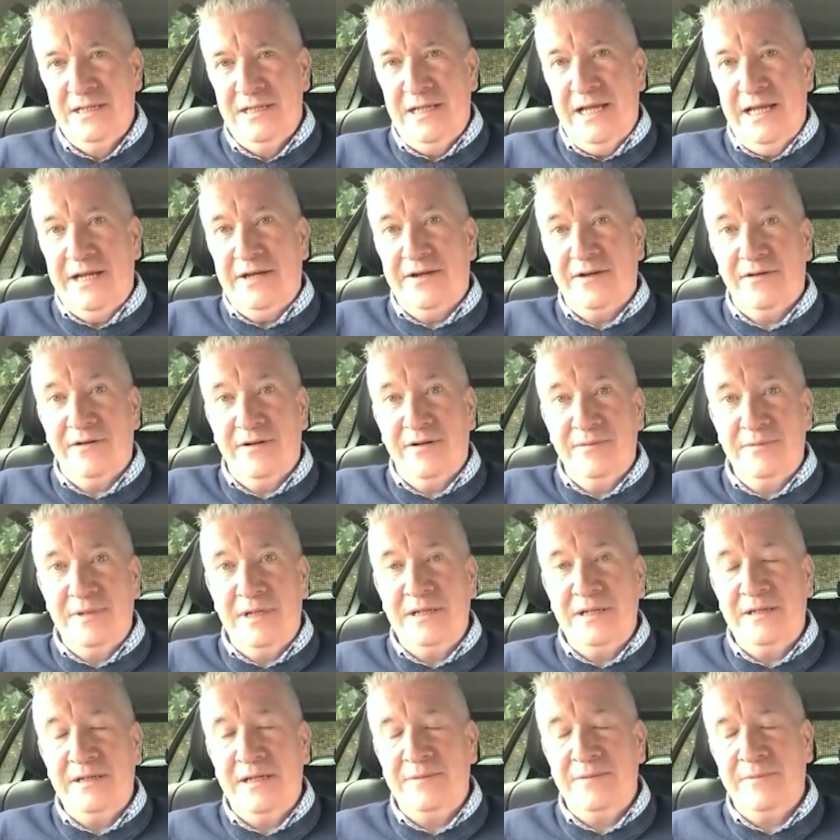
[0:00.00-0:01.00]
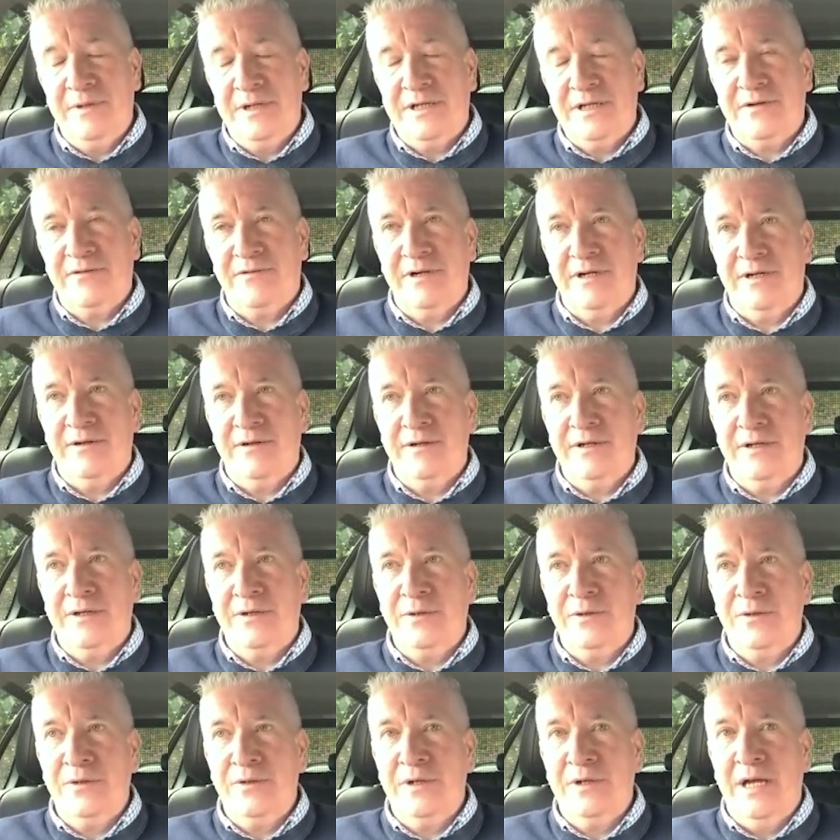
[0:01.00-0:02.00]
later in my career, you
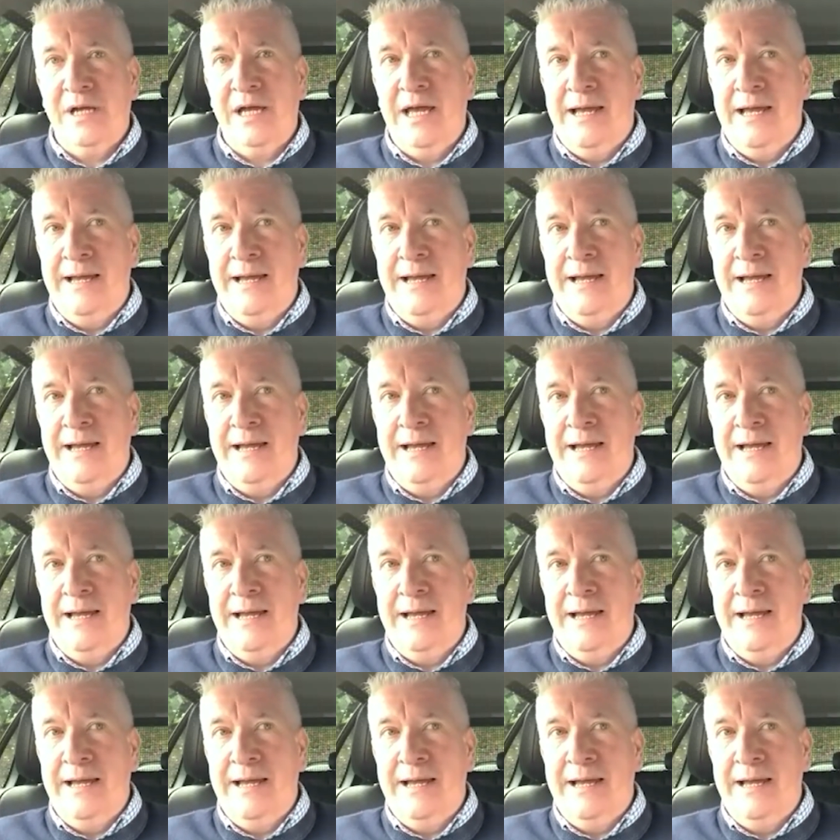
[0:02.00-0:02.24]
know,